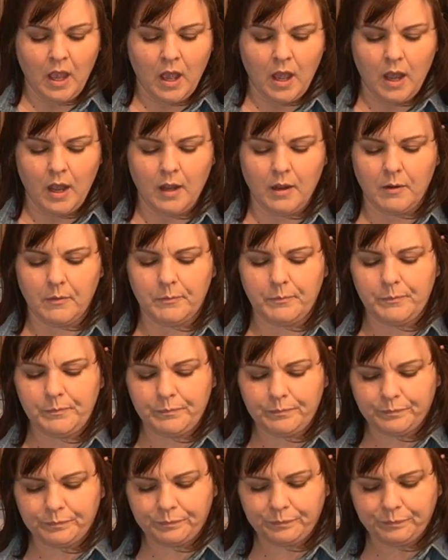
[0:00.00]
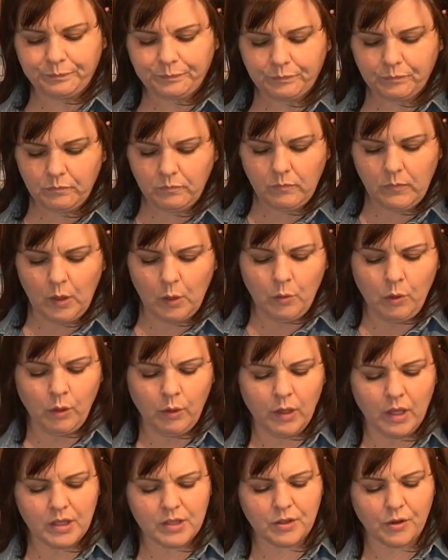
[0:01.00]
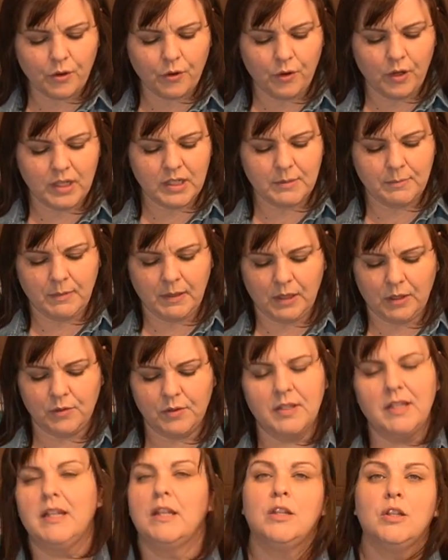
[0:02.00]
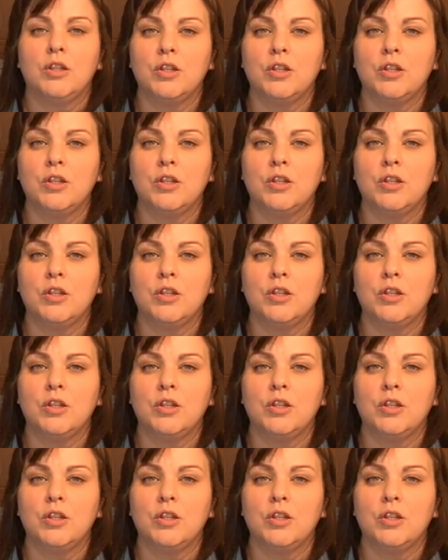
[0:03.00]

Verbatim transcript: Um, we also are going to be using